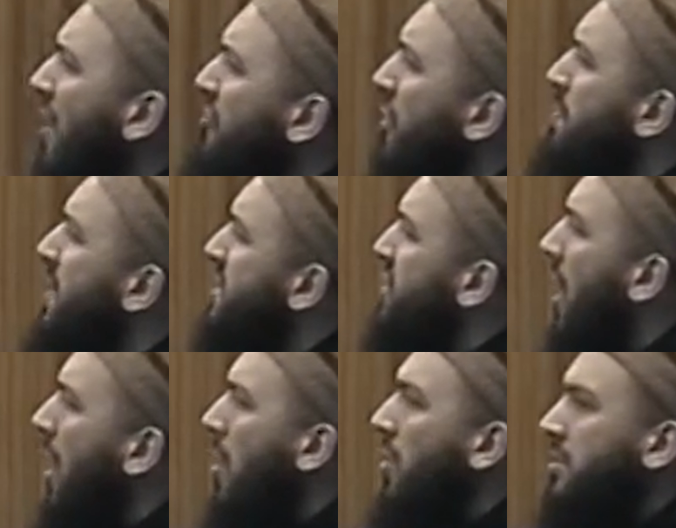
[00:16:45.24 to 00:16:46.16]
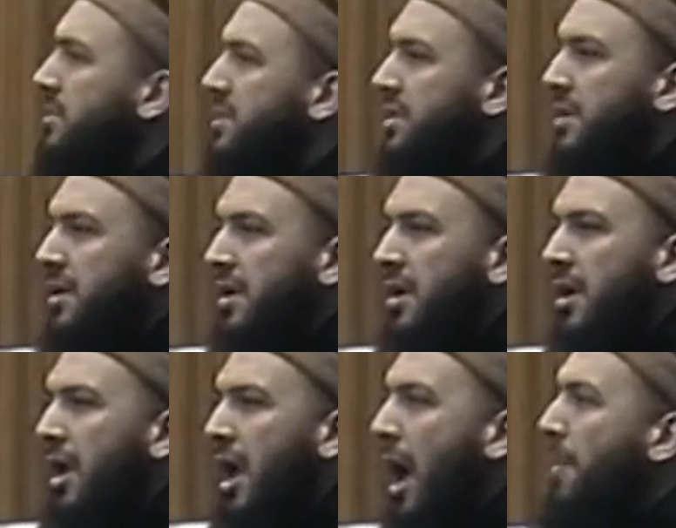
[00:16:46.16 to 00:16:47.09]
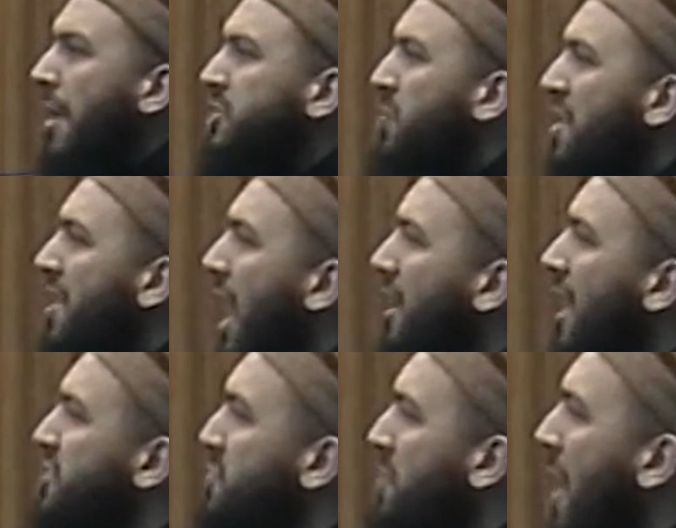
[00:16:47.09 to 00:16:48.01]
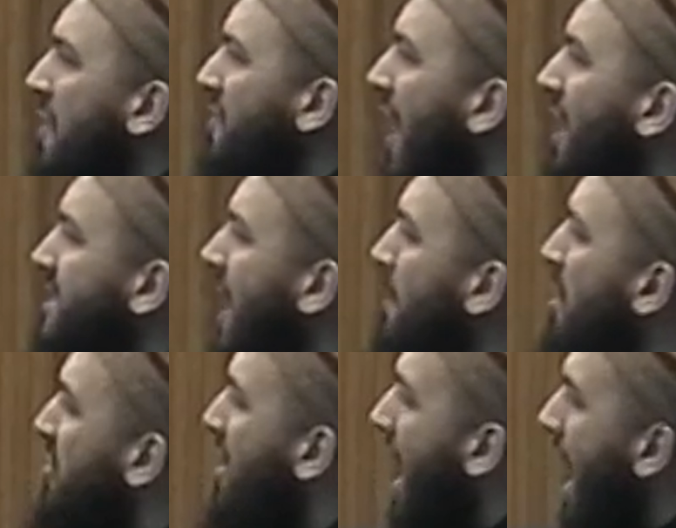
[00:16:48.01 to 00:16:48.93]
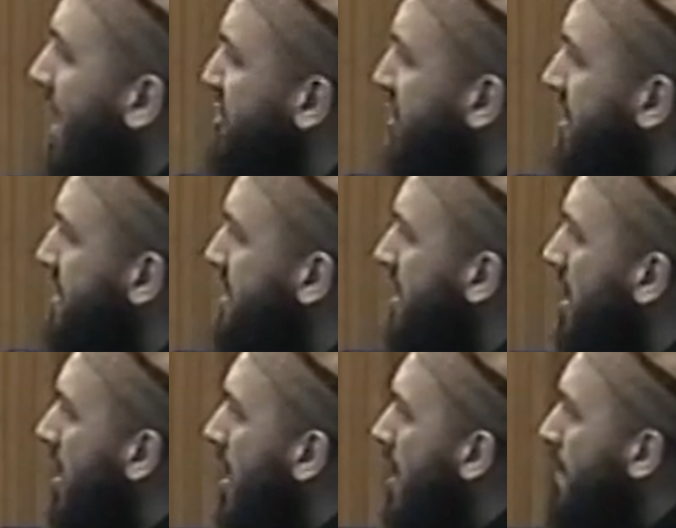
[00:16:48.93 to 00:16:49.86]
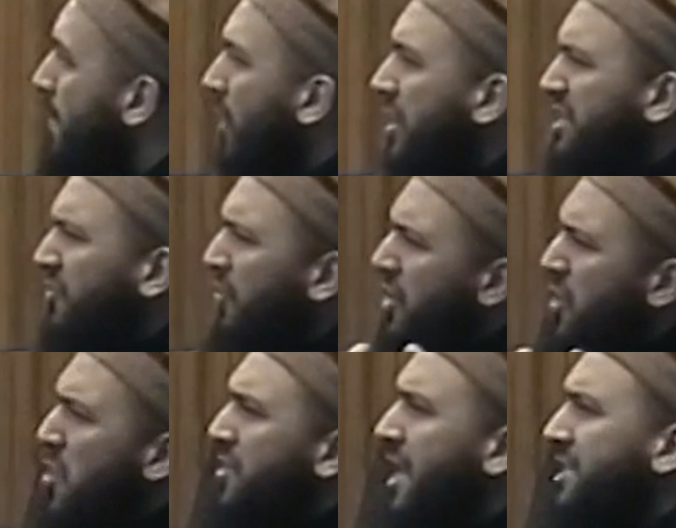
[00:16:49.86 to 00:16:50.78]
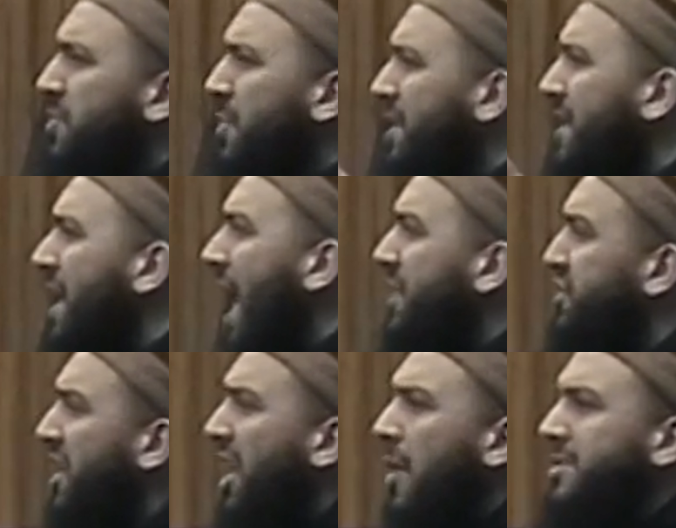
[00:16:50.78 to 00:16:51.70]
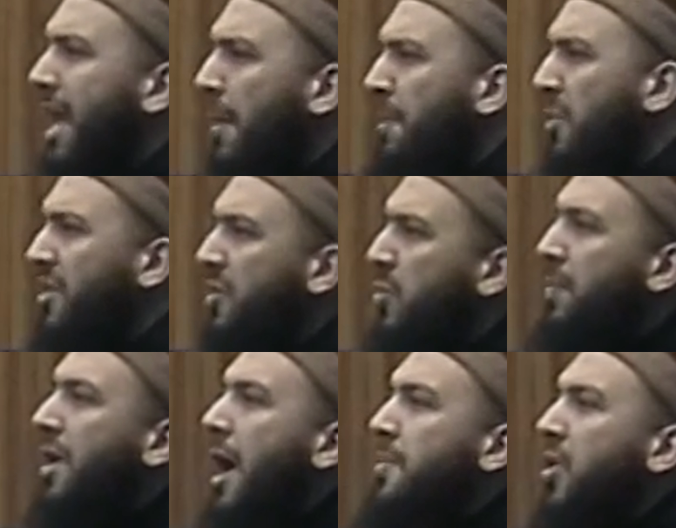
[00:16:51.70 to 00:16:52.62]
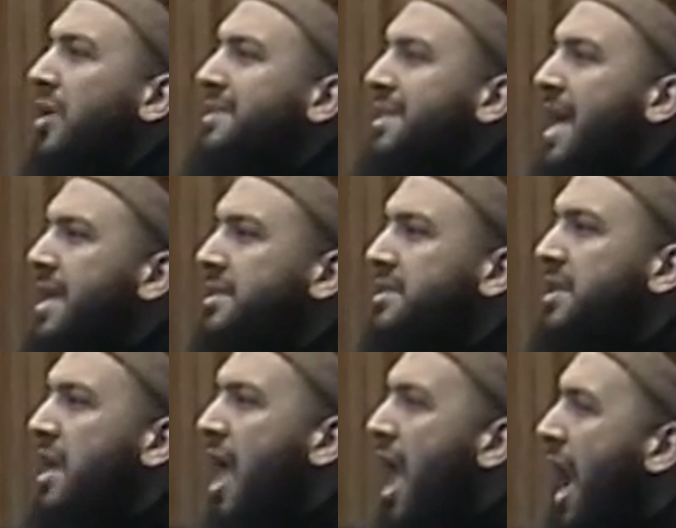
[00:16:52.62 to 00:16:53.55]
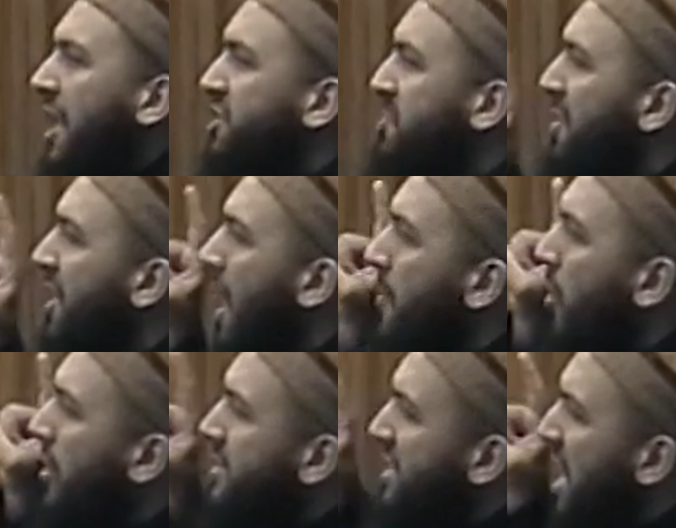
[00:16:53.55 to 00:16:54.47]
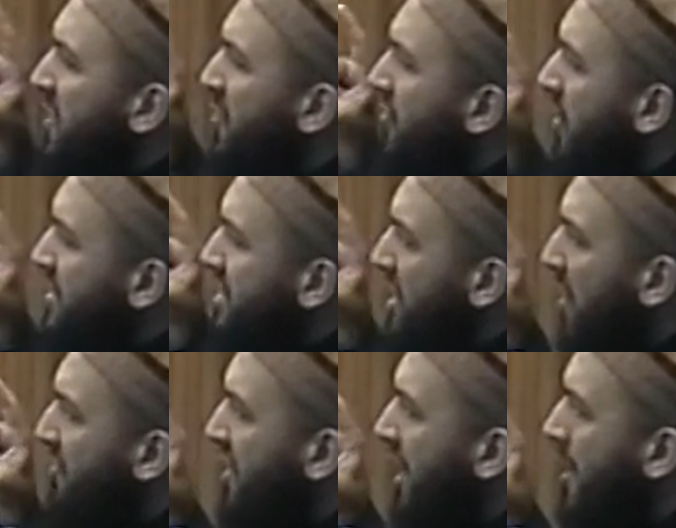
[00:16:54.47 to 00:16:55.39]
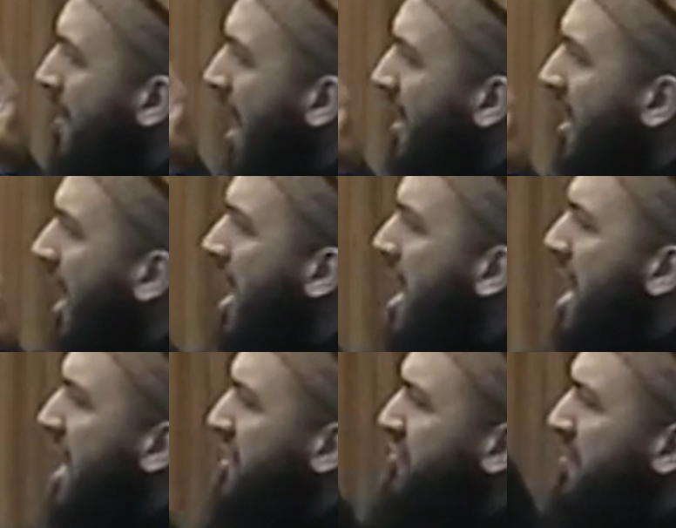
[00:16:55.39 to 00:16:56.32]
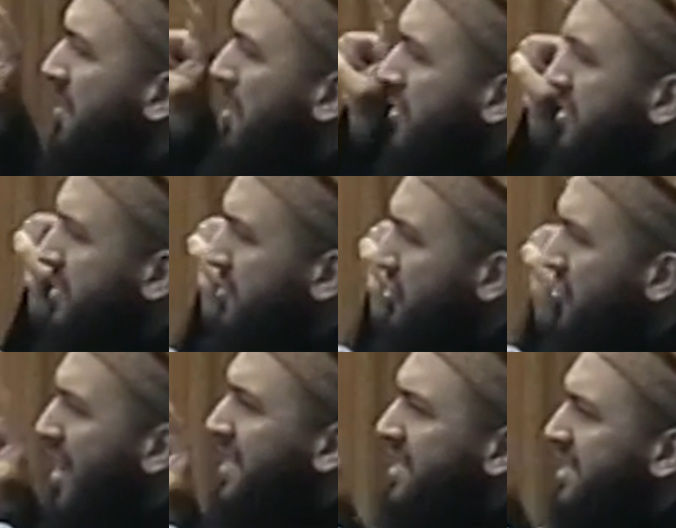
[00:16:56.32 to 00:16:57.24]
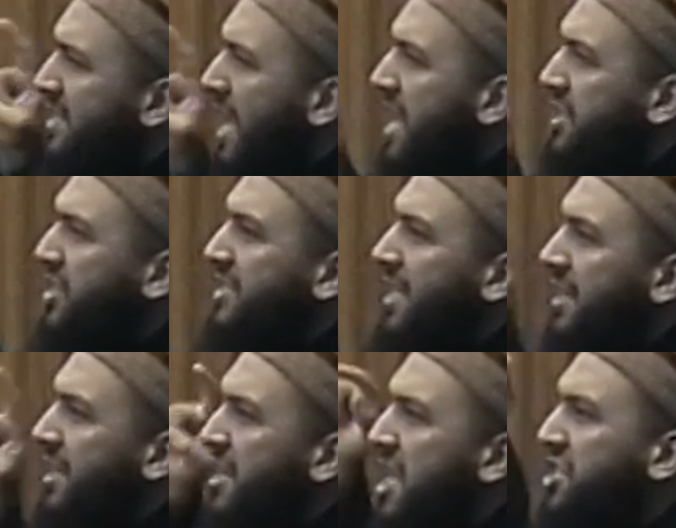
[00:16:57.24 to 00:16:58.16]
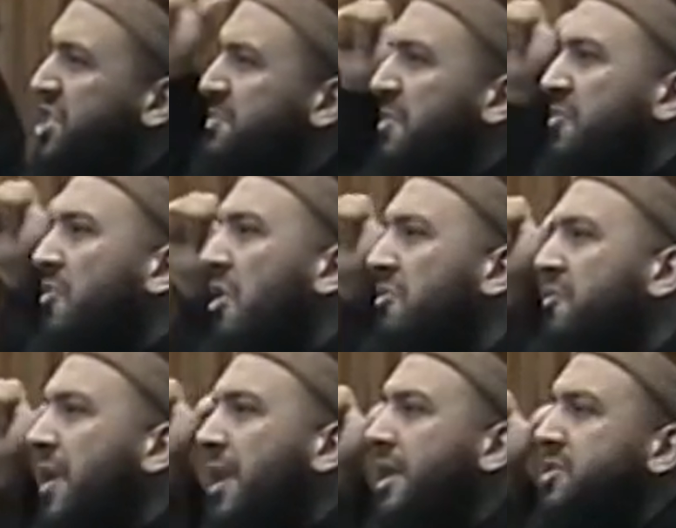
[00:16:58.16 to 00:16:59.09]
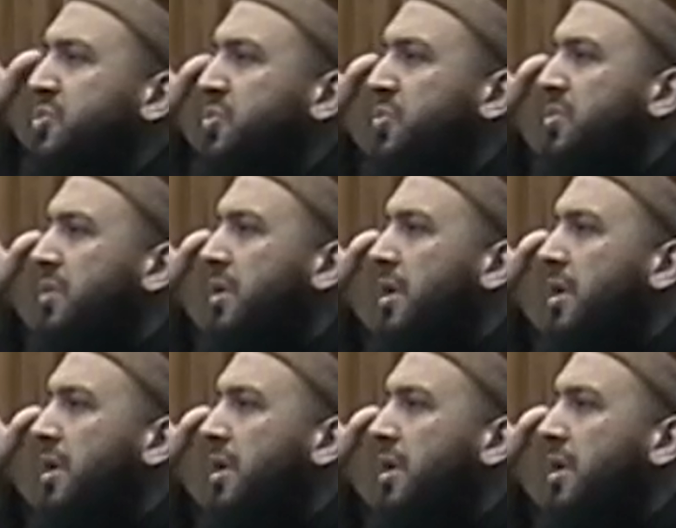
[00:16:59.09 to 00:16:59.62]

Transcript: have not been told about whether Allah subhanahu wa ta'ala is happy with our actions. Because if we knew that if we did an action, Allah was happy with it, we become content. And to become content with yourself in ibadah is from the most greatest dangers that the nations before fell into.